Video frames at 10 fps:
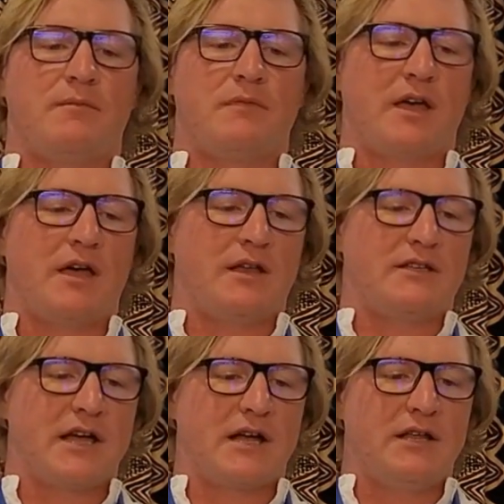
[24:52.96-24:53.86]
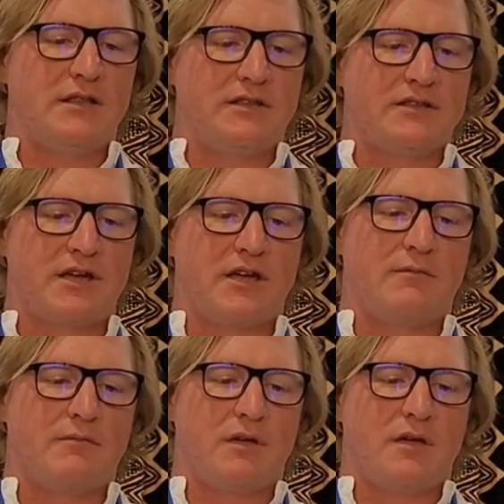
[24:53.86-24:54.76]
They had exactly the
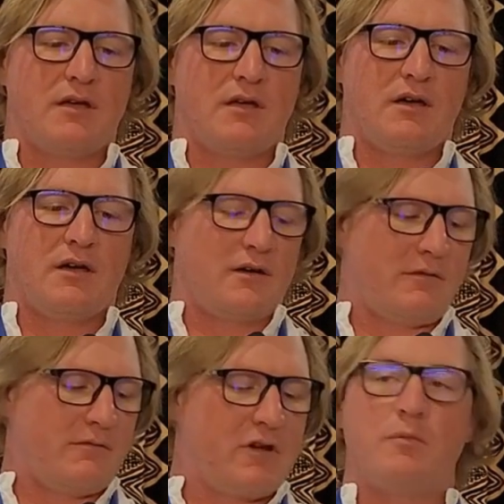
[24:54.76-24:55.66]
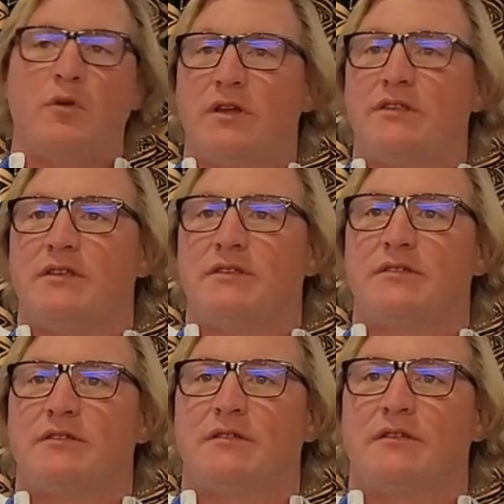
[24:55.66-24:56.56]
same communities
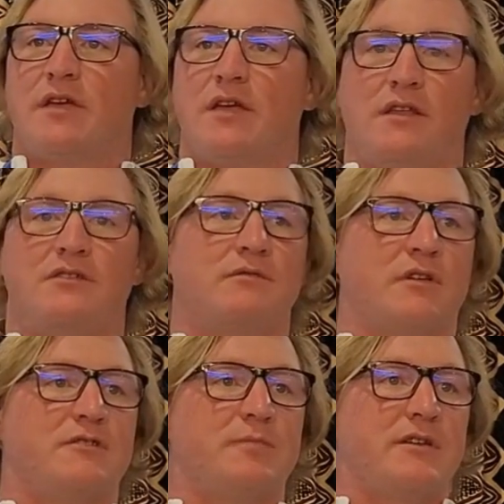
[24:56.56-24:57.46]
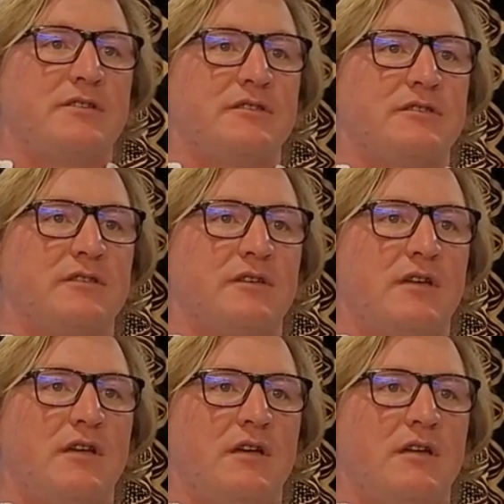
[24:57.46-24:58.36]
in each of those spaces,
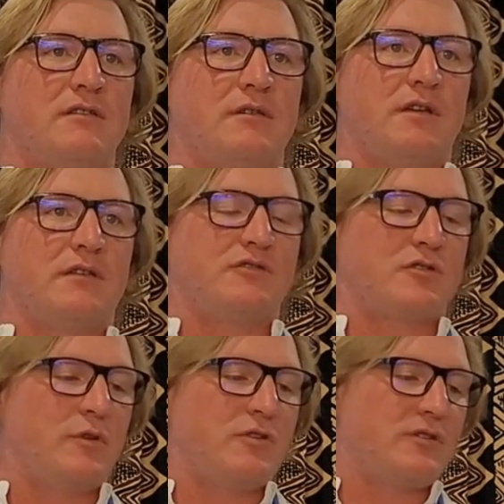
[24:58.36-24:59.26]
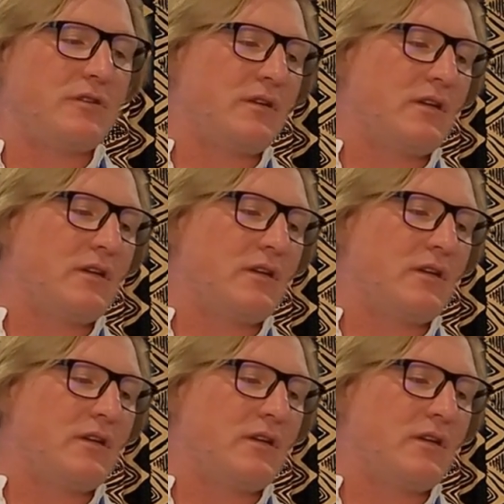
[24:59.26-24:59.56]
distribution.